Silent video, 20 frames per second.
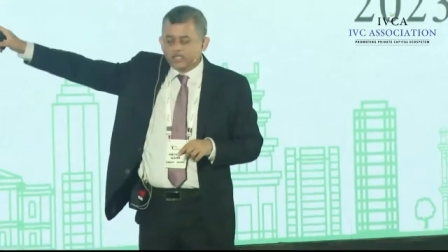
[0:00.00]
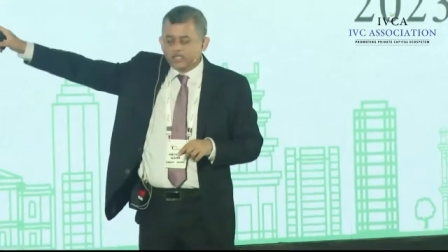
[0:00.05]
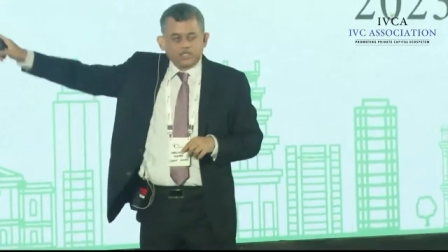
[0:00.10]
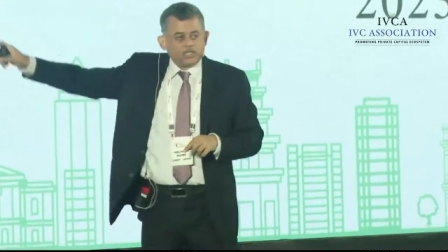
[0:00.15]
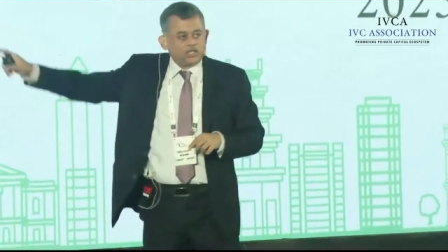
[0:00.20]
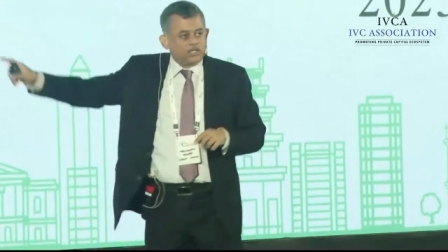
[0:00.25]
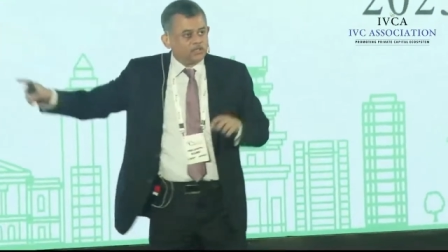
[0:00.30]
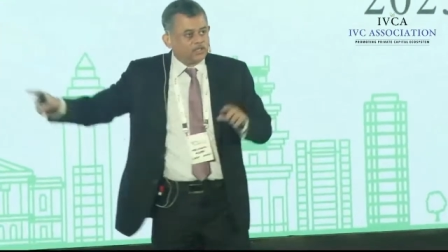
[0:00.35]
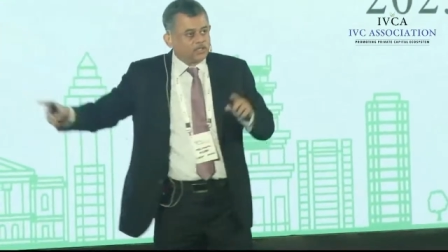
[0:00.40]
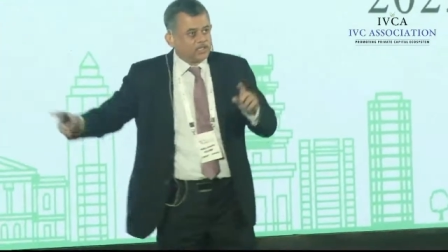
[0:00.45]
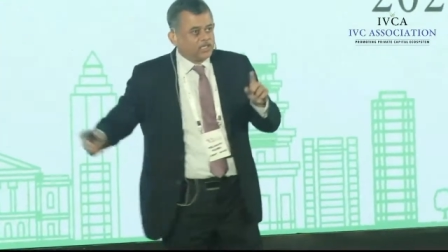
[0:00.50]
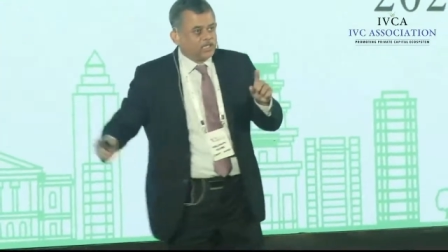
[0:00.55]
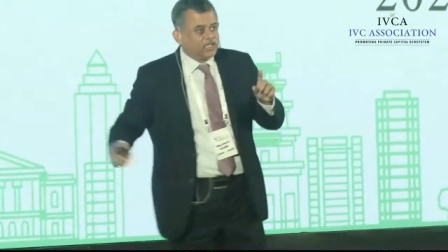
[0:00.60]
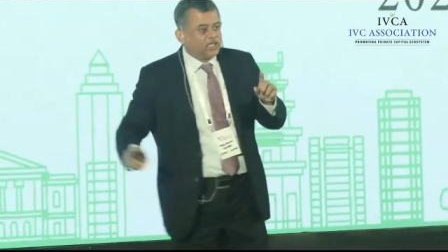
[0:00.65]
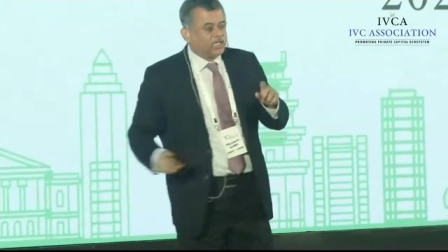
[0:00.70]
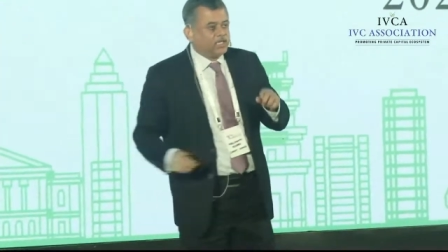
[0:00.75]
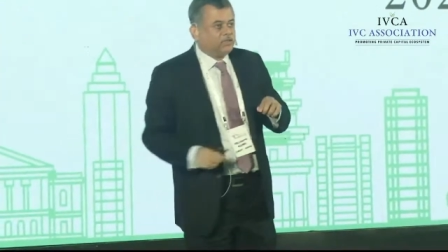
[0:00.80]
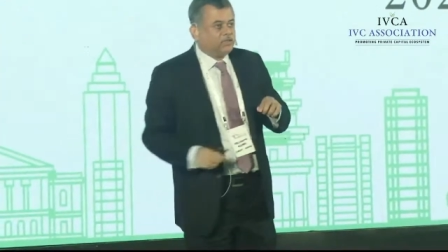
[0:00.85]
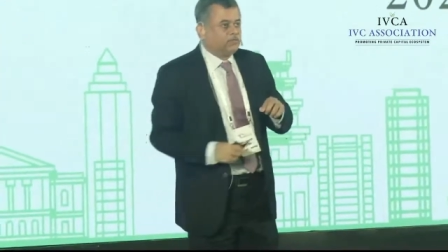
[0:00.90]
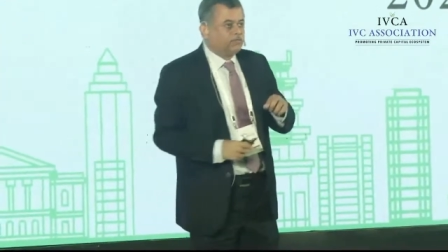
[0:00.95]
And therefore,
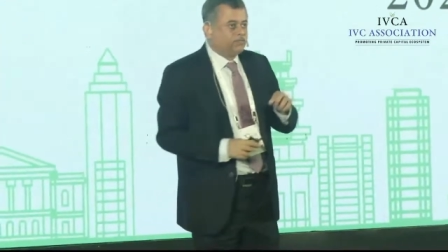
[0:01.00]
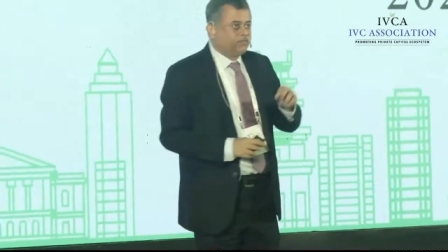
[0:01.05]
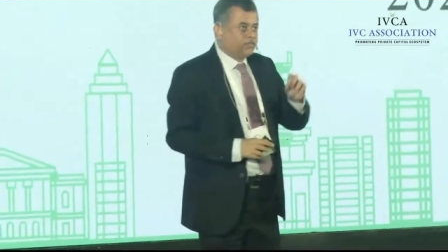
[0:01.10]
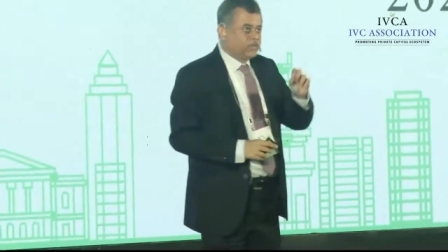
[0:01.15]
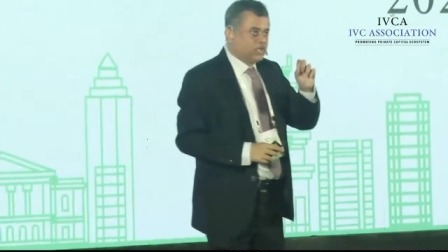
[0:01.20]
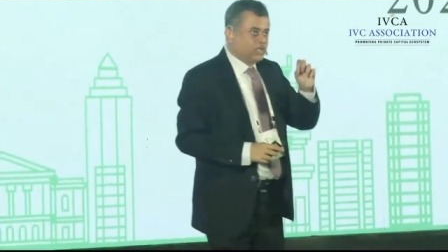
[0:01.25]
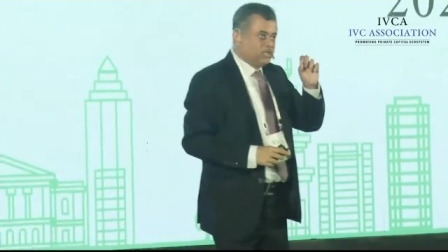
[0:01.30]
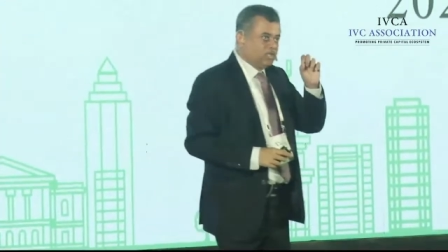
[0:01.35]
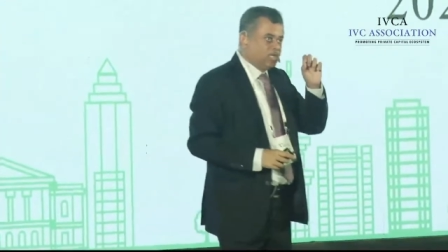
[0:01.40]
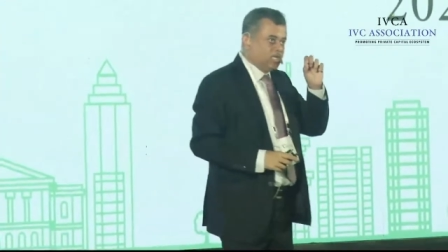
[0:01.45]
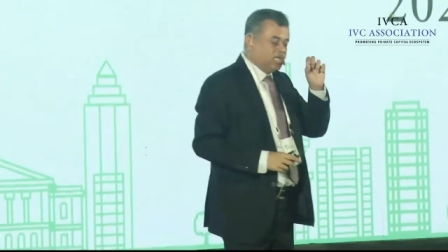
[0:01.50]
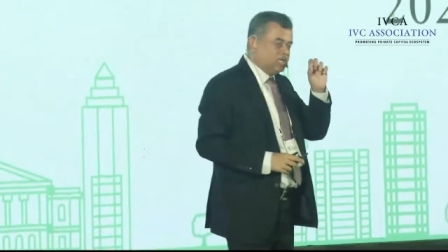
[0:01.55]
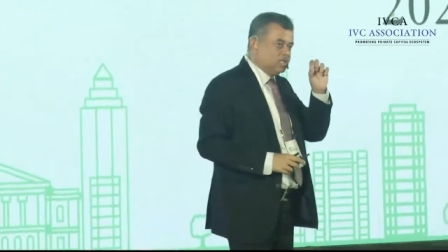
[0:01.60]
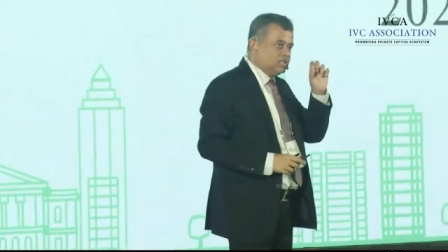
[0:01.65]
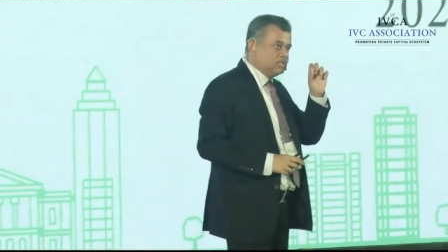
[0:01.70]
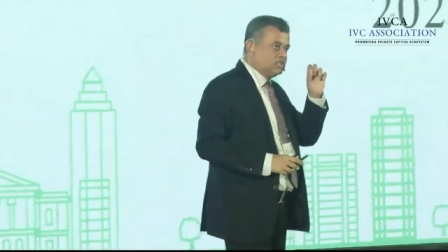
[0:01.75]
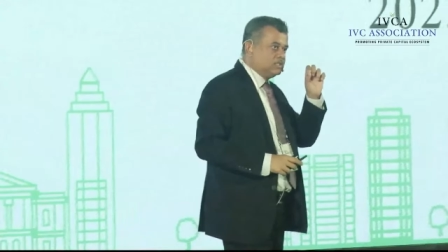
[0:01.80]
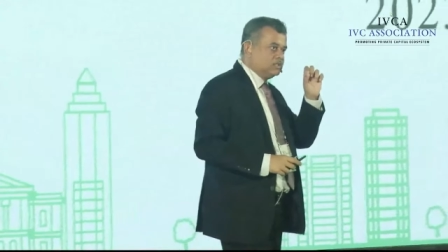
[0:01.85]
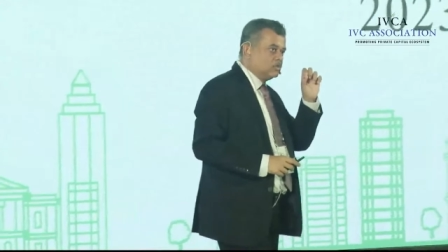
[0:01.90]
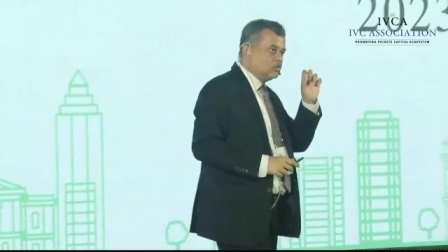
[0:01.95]
the disruption
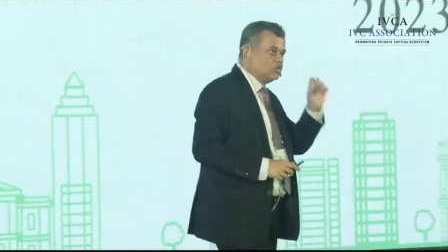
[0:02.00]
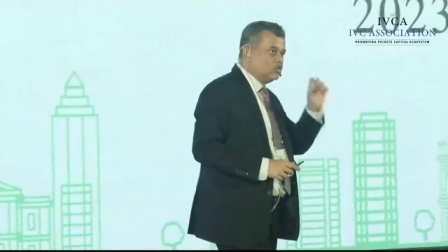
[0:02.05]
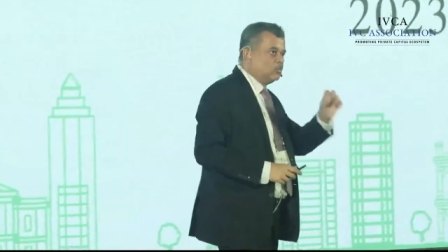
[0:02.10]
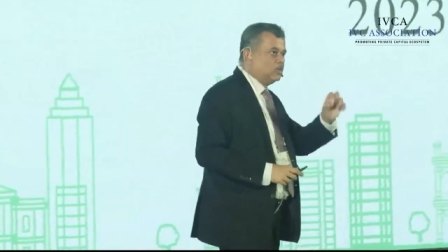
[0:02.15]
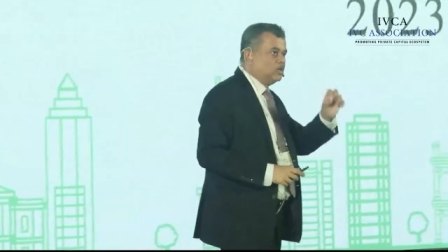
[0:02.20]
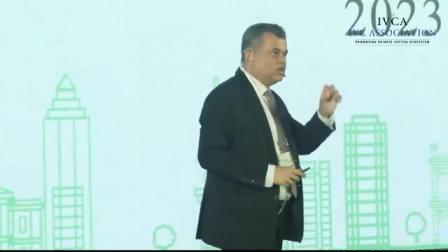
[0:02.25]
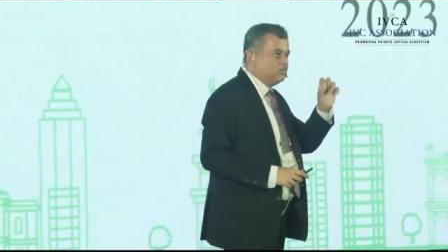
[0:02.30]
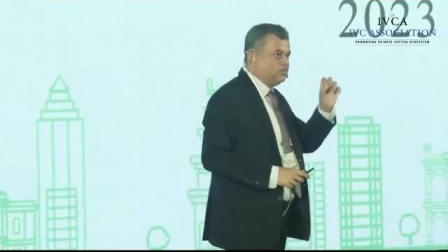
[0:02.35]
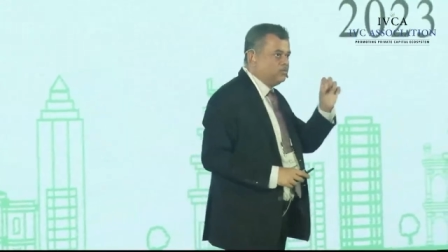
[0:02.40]
can be quite